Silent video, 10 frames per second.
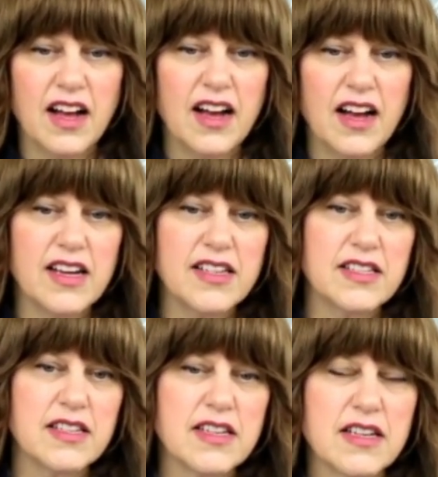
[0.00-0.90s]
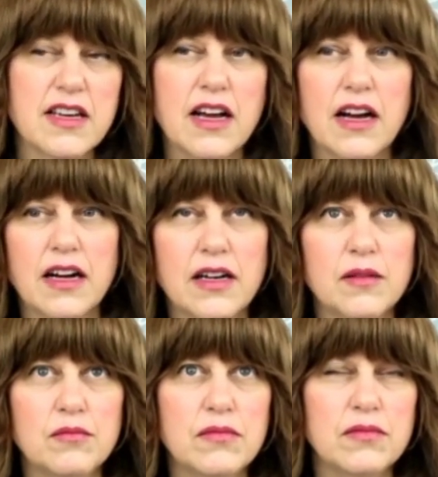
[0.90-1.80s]
I see.
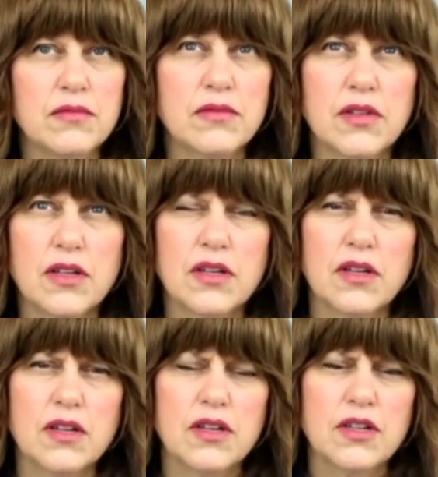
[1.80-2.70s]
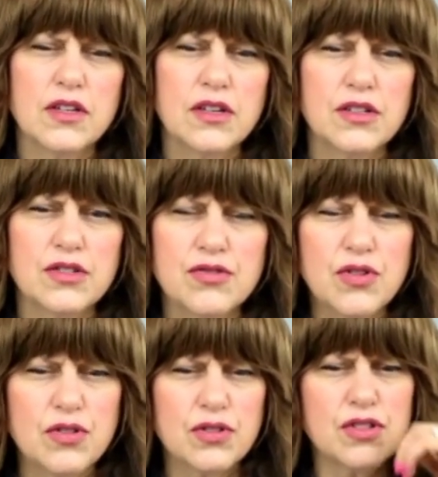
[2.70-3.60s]
Um,
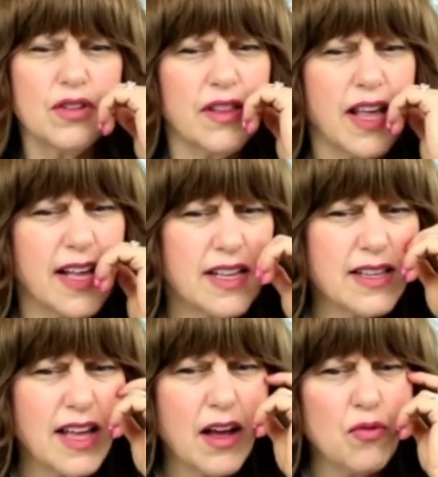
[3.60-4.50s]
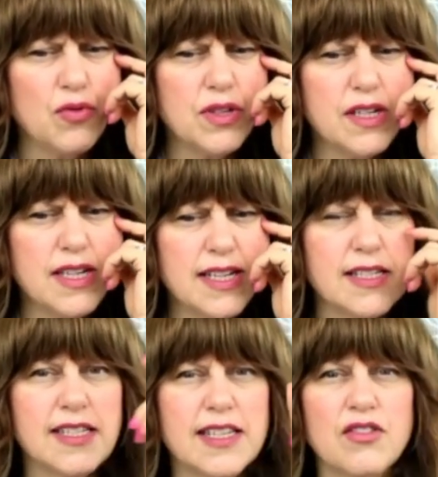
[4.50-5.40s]
control. So that that wouldn't
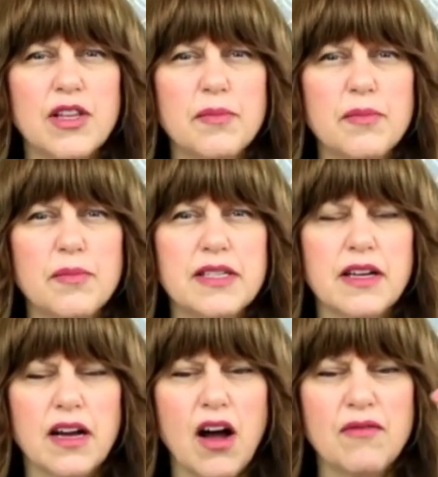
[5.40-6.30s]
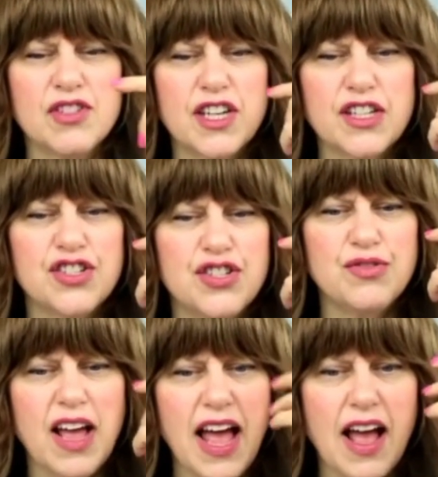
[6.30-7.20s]
necessarily be a conversation
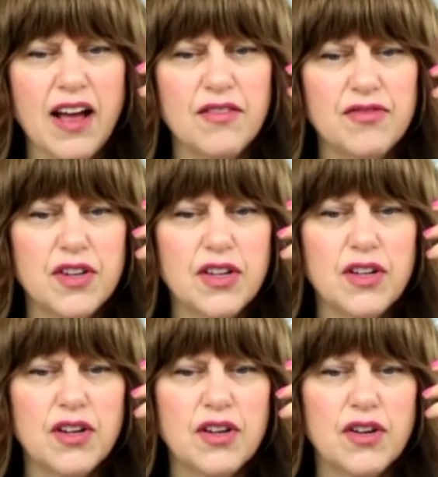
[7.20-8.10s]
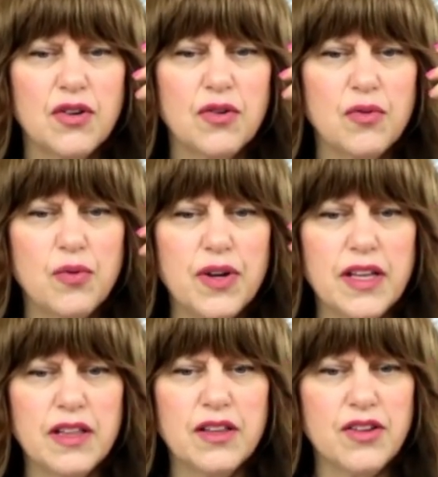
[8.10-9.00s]
have
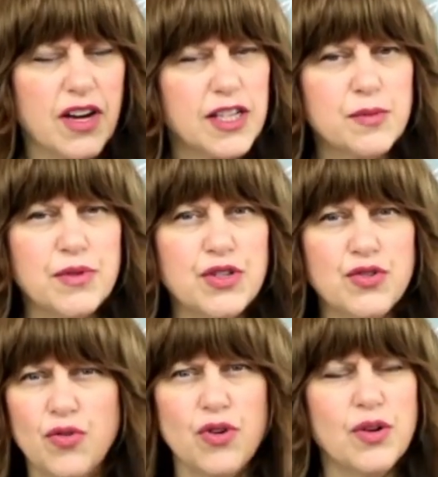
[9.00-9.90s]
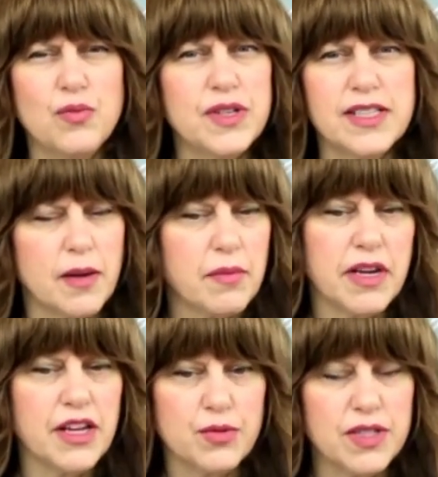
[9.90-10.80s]
with your husband or with
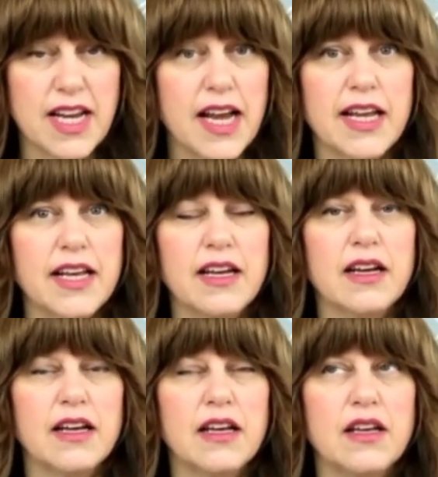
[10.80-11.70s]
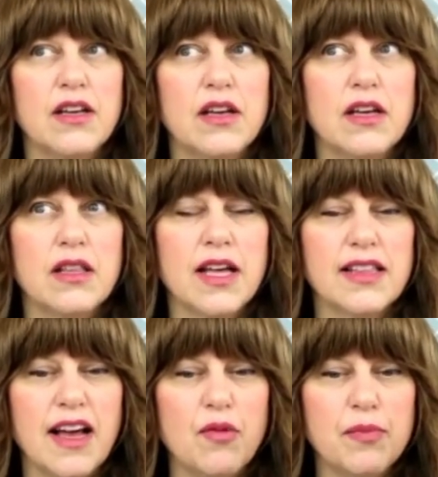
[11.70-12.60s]
somebody you were dating.
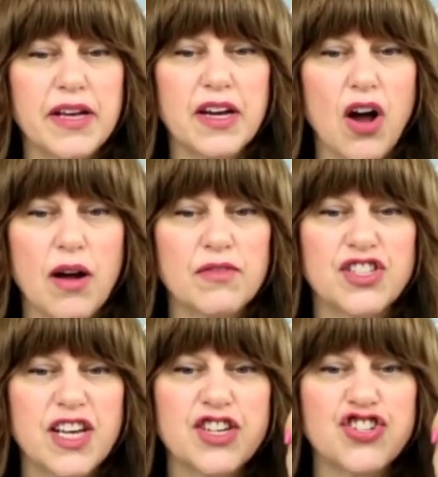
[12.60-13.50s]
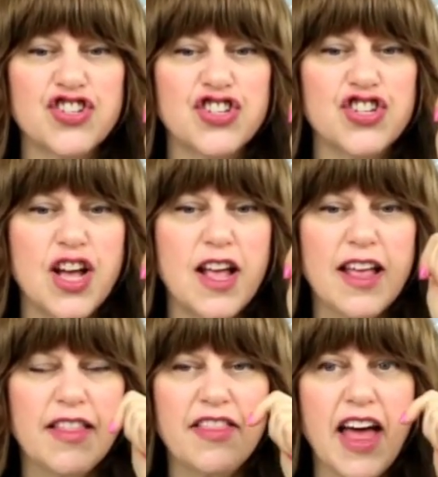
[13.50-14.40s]
That would be a conversation
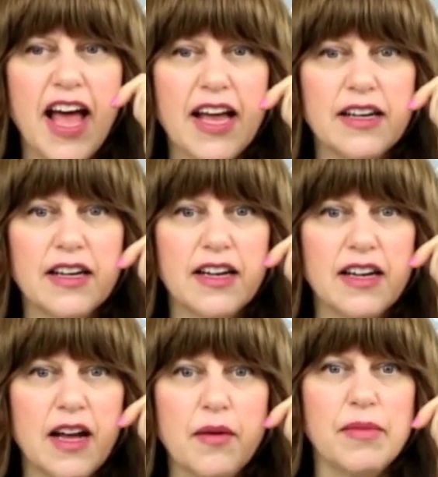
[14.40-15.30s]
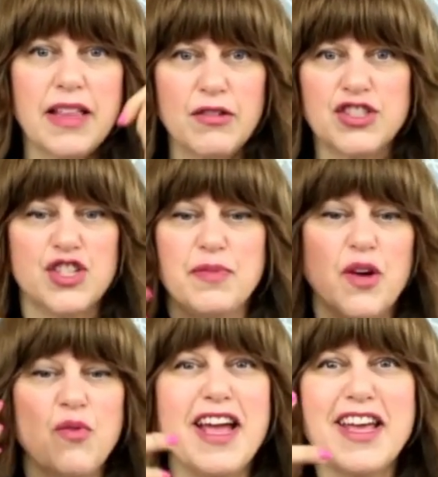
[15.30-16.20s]
that I mean that would just be
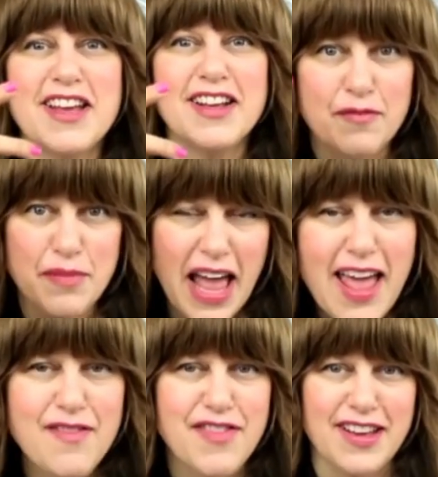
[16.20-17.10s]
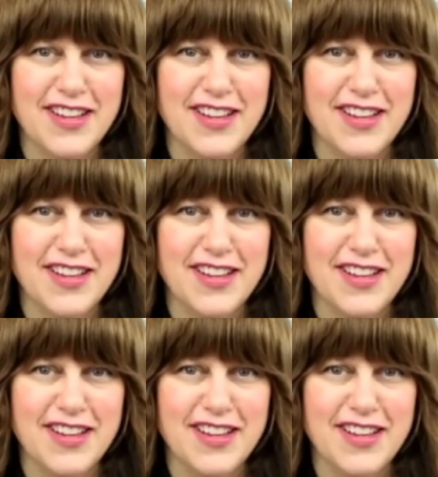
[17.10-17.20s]
a way of behaving.